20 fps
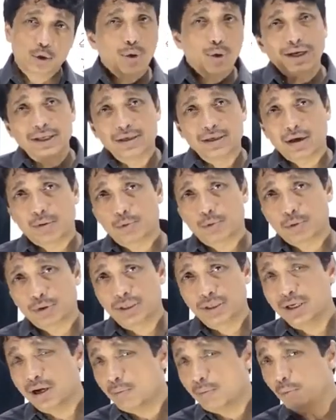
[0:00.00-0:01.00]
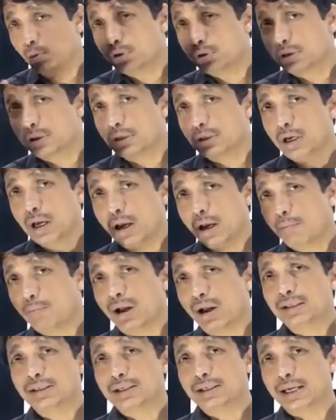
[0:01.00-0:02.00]
So why does he come to us? He comes to us
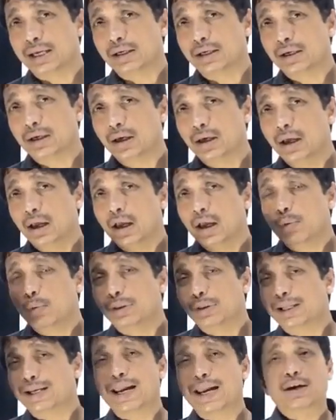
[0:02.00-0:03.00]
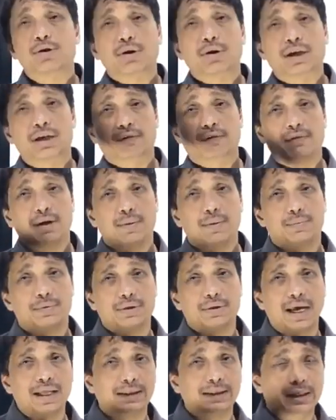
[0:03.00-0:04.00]
months later when the cataract
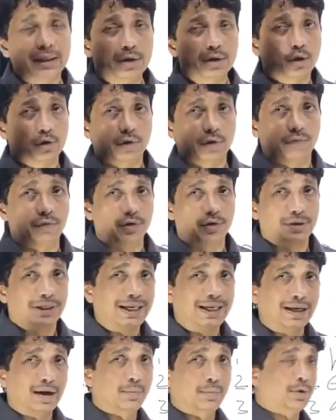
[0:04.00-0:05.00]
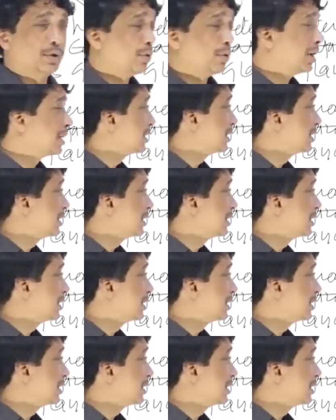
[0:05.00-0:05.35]
develops and there is loss of vision. Then he comes to